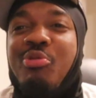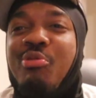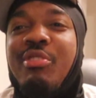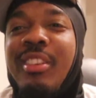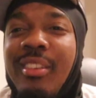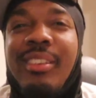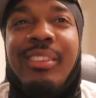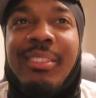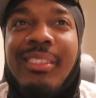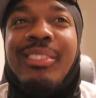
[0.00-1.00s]
It's
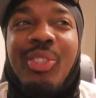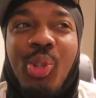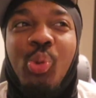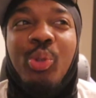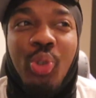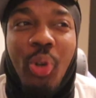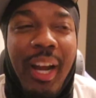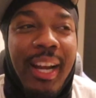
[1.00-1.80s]
just too dry.